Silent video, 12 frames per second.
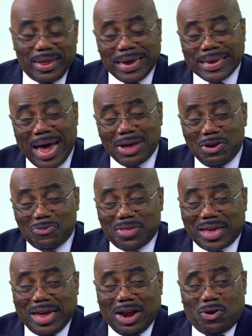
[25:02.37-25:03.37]
Now, here's
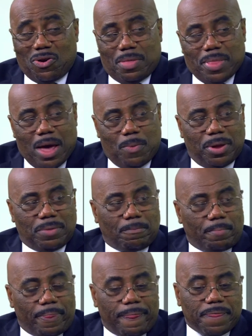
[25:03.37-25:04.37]
the kicker on that one.
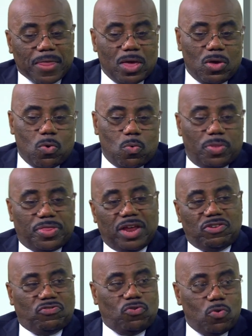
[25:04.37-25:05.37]

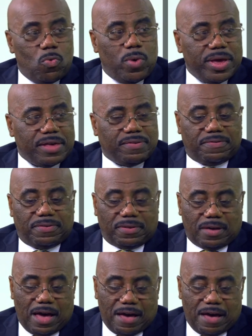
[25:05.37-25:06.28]
Within 2 weeks